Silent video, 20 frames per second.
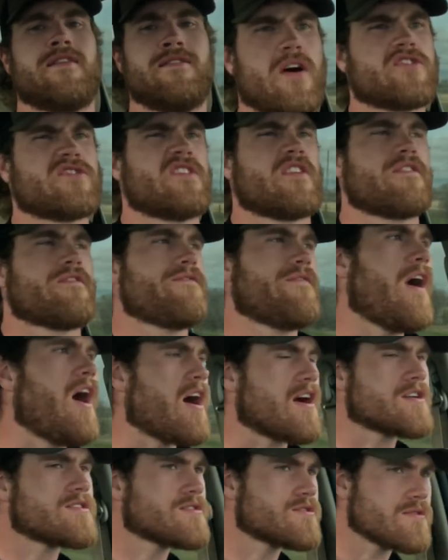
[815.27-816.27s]
Watching this
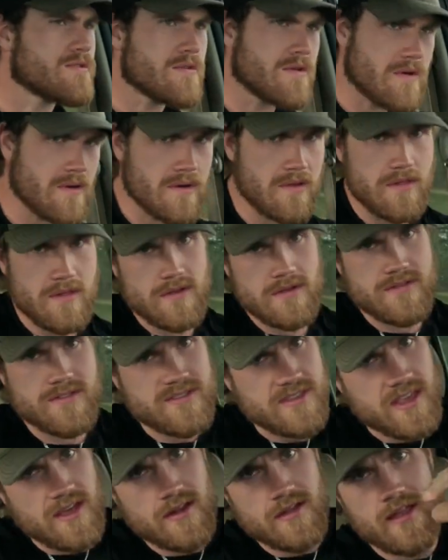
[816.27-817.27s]
fox, little
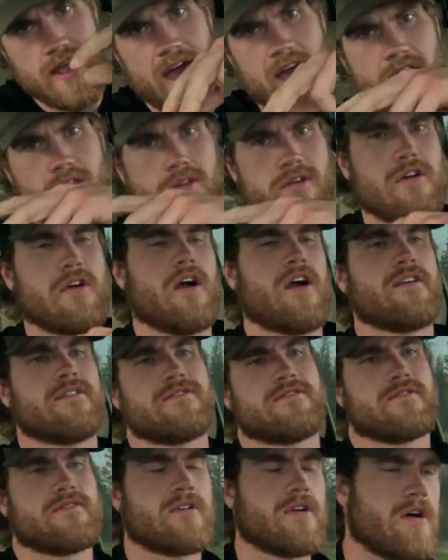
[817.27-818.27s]
skittle-daddle across
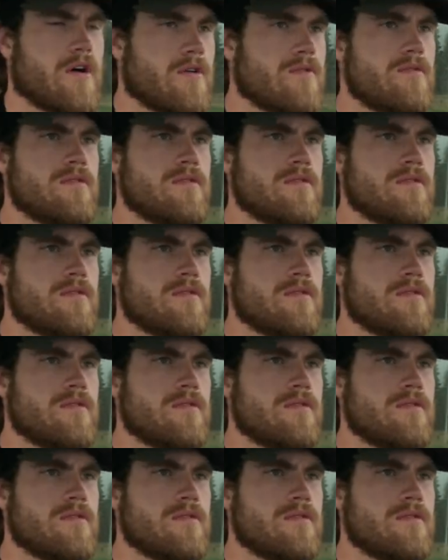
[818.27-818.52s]
the road.